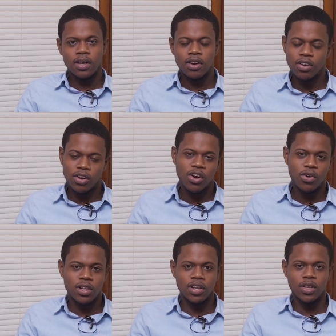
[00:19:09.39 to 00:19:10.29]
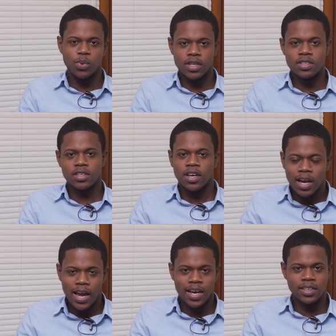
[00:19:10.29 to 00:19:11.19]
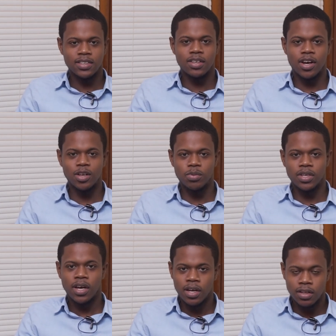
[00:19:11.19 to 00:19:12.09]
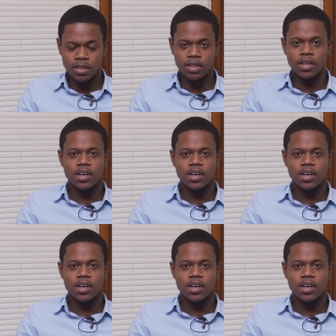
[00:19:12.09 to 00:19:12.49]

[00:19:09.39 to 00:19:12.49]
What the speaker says: concurrently with Guyana's economy, and